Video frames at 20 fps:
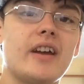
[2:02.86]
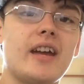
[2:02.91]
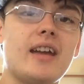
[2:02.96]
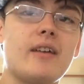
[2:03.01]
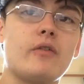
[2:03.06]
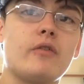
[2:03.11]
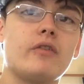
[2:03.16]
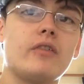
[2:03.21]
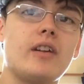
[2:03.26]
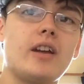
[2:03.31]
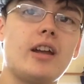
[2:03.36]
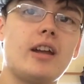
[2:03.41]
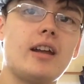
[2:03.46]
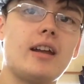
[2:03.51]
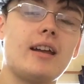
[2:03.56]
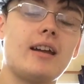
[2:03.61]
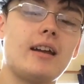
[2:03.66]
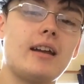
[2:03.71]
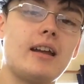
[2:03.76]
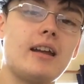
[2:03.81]
that if
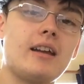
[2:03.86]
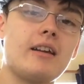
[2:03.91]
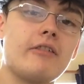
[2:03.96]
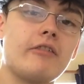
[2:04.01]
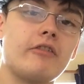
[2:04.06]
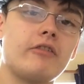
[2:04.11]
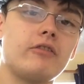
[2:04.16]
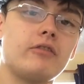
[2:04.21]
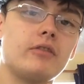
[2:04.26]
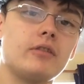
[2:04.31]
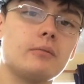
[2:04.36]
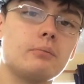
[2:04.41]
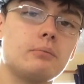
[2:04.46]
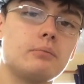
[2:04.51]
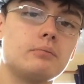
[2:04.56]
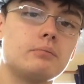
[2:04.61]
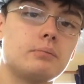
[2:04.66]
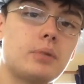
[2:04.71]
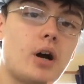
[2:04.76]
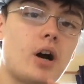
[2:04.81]
if
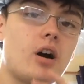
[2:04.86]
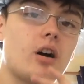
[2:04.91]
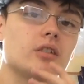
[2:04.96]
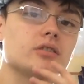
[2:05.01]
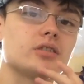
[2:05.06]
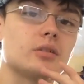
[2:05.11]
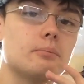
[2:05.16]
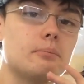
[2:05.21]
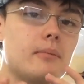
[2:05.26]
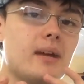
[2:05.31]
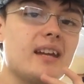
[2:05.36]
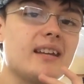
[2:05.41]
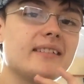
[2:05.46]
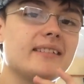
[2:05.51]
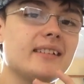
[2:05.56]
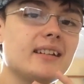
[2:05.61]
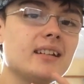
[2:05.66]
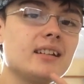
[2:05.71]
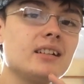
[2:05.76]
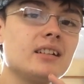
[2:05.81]
parts are
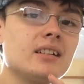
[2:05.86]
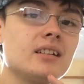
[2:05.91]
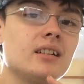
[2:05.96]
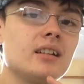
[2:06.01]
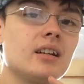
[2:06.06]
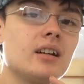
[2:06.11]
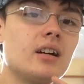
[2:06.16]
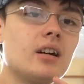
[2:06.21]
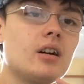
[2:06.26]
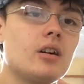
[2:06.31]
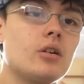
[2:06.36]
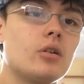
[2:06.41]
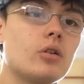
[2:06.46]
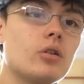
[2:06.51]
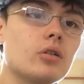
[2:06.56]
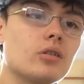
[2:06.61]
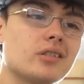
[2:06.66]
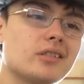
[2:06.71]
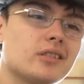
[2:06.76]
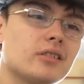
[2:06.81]
missing
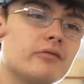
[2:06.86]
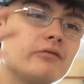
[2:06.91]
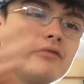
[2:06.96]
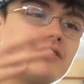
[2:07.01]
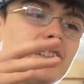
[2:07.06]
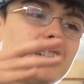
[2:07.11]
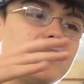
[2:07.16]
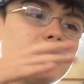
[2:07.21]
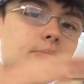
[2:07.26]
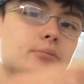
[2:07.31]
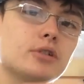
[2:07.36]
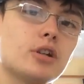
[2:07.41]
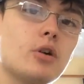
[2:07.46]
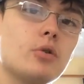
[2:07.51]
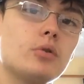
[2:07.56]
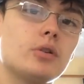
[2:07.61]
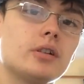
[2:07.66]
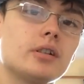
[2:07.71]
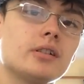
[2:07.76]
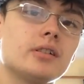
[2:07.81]
or something's
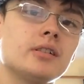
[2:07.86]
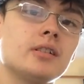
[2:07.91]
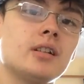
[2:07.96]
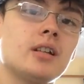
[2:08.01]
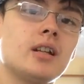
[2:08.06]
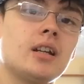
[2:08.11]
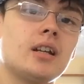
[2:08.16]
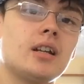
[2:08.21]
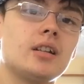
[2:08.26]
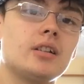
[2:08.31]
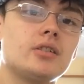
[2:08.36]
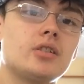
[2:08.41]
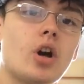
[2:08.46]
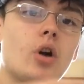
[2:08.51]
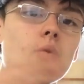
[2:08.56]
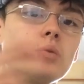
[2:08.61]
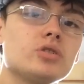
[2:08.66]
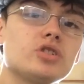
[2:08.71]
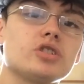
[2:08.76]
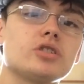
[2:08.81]
broken,
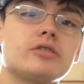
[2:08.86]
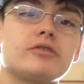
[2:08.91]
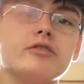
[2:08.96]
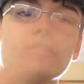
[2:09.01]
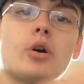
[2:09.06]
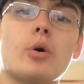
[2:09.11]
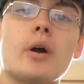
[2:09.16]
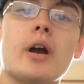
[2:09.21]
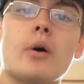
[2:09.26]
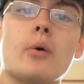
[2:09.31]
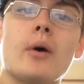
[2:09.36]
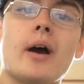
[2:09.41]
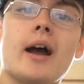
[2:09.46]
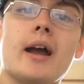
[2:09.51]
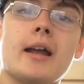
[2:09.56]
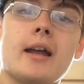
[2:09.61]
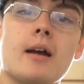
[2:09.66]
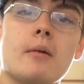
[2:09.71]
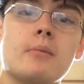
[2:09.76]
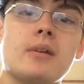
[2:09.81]
don't just throw it
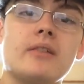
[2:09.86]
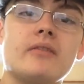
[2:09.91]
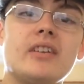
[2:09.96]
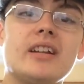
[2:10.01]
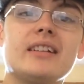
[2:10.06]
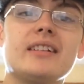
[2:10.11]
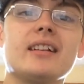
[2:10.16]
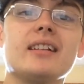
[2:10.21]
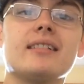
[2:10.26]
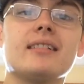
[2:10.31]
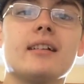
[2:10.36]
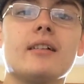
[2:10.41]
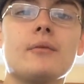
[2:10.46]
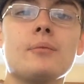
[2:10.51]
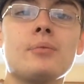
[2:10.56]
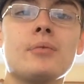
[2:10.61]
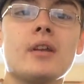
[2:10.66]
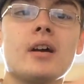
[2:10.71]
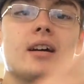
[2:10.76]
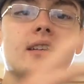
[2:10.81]
away. I mean, this is
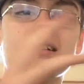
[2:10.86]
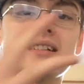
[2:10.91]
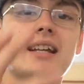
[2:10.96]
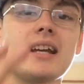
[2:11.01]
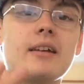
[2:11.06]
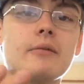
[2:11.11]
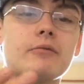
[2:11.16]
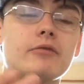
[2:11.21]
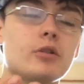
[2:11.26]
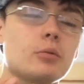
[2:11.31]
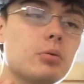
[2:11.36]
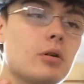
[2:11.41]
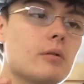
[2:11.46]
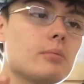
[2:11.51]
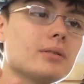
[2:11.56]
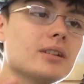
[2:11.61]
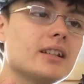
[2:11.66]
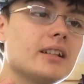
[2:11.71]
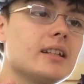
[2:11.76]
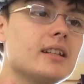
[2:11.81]
a tip for
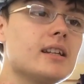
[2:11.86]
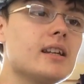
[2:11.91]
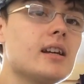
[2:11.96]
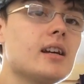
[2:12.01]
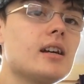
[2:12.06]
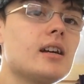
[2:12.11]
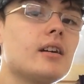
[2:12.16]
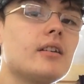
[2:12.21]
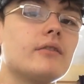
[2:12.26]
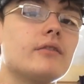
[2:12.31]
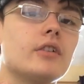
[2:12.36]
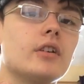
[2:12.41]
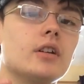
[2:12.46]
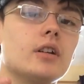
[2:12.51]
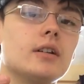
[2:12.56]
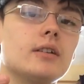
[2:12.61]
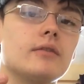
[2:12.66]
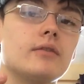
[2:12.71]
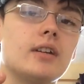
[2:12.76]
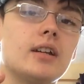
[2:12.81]
probably
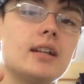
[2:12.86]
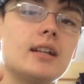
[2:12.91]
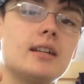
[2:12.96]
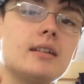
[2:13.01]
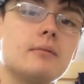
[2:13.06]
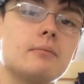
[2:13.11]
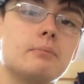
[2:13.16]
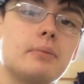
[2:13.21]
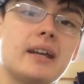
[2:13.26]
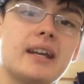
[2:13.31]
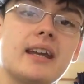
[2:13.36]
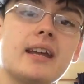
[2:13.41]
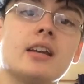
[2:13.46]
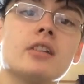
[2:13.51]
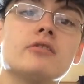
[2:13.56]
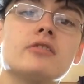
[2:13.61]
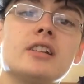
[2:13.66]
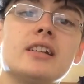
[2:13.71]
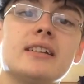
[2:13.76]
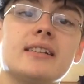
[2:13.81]
the the
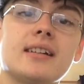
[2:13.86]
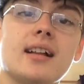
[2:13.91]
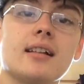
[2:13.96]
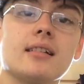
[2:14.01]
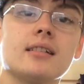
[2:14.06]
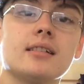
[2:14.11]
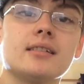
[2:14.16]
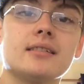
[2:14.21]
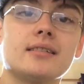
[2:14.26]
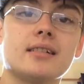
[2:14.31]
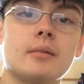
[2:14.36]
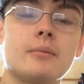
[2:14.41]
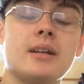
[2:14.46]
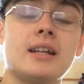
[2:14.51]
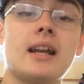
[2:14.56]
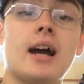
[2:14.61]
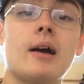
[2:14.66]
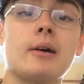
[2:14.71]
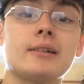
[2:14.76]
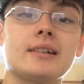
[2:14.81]
beginner resellers. I
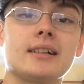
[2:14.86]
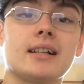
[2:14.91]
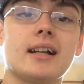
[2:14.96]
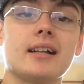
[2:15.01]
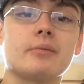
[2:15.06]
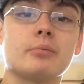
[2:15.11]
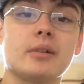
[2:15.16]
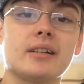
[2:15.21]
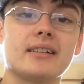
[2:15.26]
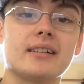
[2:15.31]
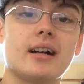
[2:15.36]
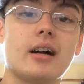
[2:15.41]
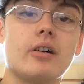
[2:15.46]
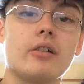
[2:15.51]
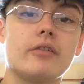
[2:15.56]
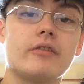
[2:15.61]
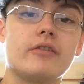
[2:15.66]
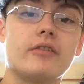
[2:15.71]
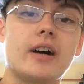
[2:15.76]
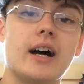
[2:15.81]
mean, I'd class
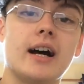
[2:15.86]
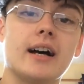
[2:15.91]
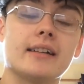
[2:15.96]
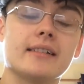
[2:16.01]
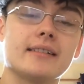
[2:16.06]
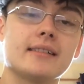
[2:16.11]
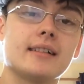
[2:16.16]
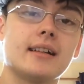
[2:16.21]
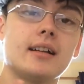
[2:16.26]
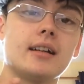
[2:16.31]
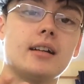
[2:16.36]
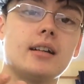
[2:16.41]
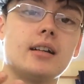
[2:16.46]
myself as